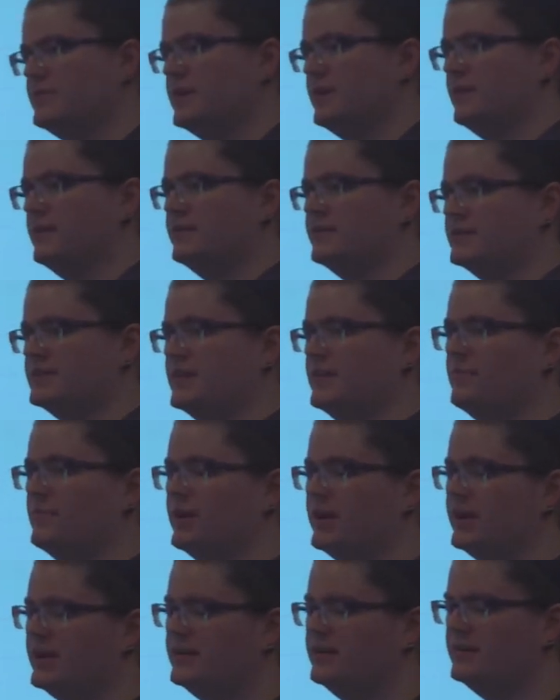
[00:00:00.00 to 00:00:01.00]
there in the same
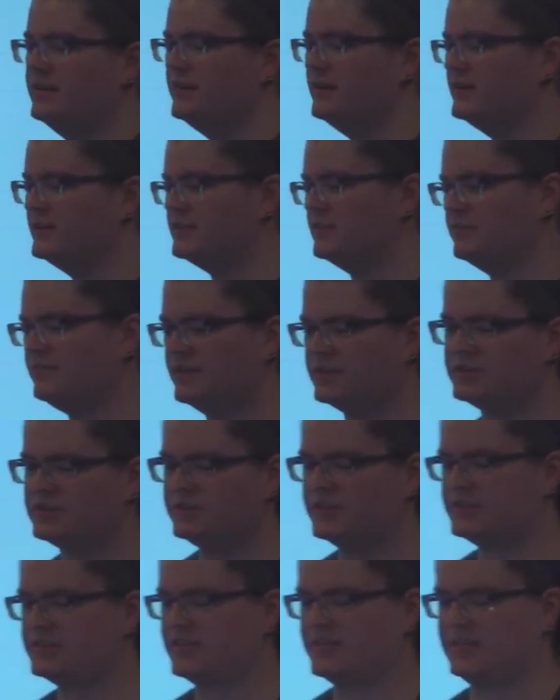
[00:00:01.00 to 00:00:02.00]
way, still function
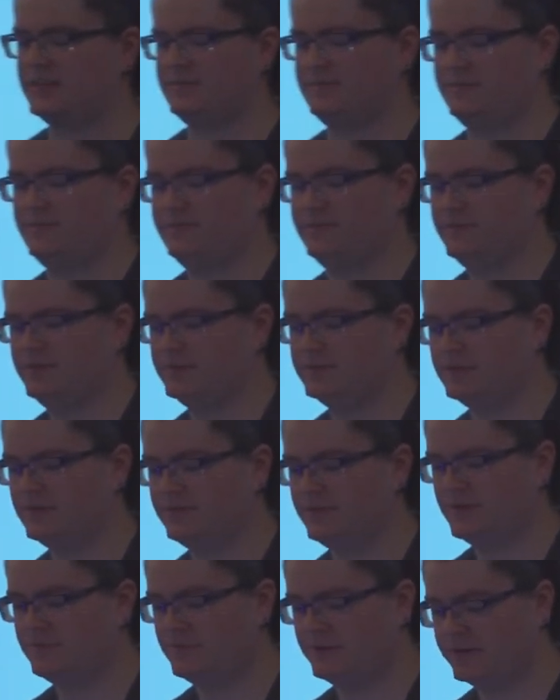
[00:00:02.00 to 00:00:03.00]
the same. So
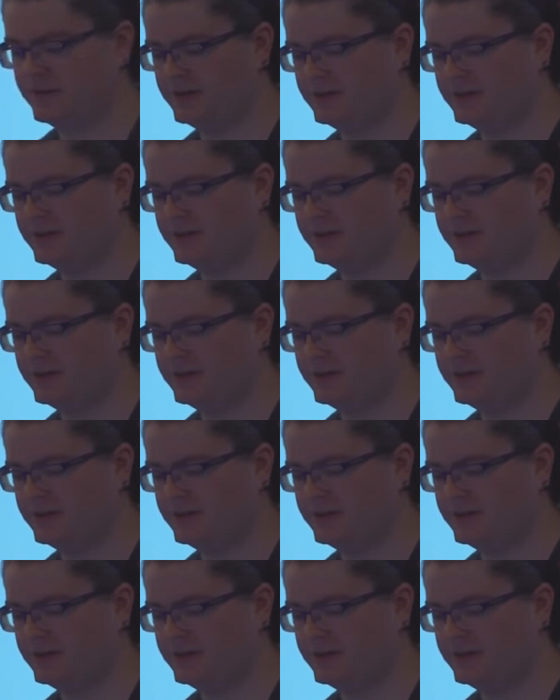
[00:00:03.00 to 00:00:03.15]
if I put